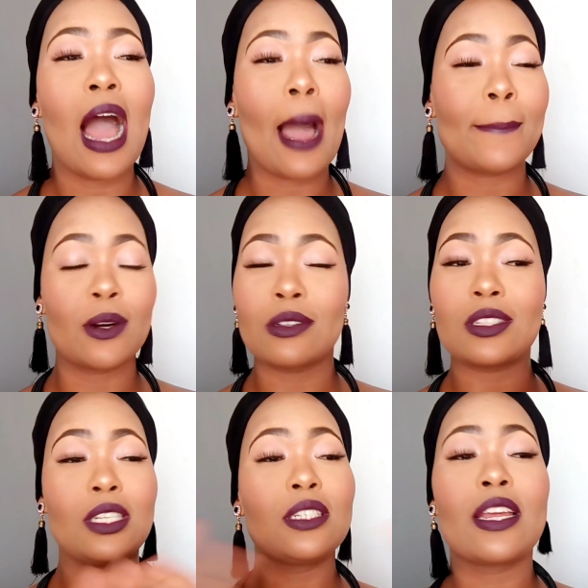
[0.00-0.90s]
I post
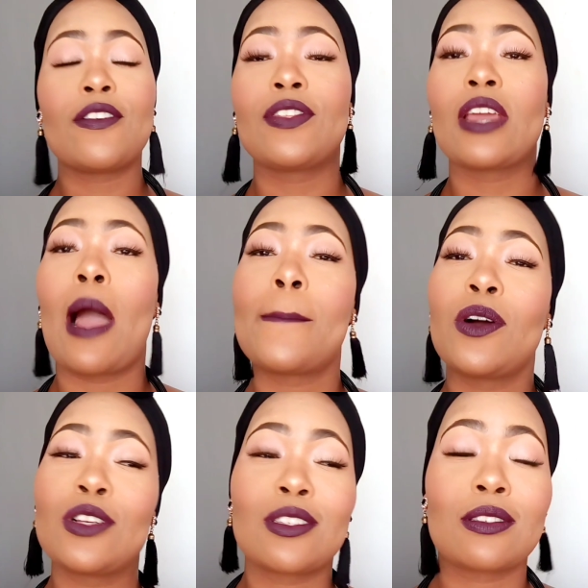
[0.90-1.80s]
each and everything. I
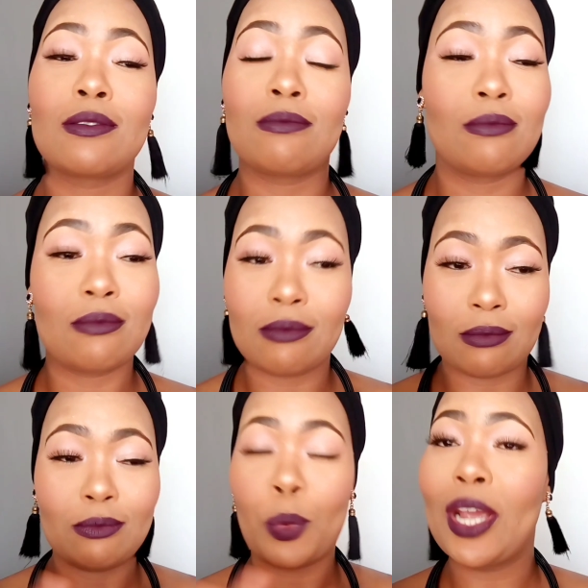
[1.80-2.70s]
post
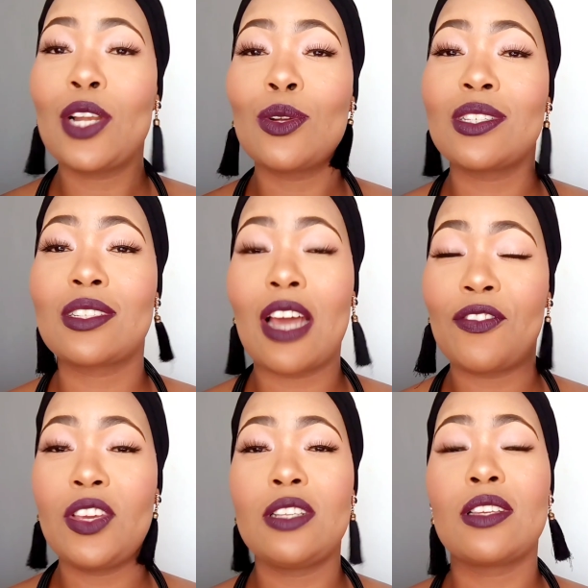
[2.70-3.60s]
weight loss
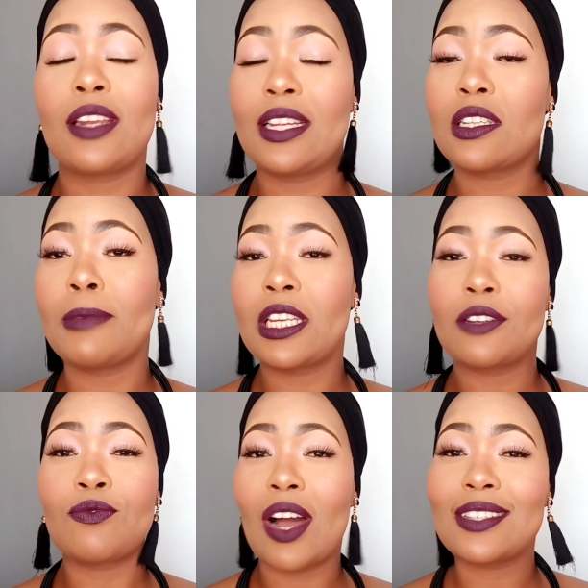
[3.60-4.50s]
stuffies and
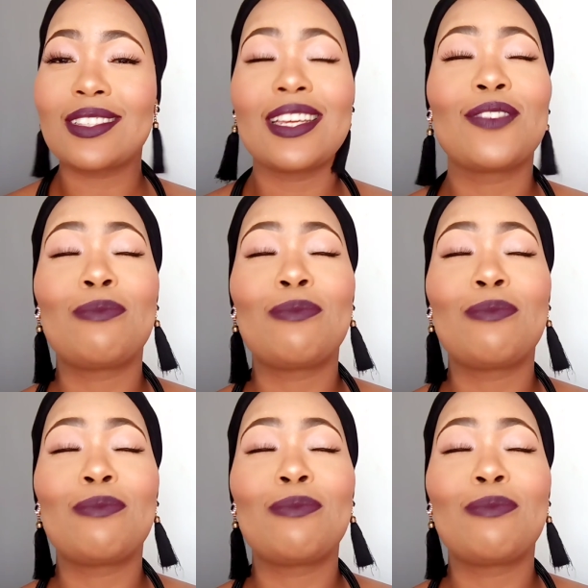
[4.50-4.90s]
intermittent fasting.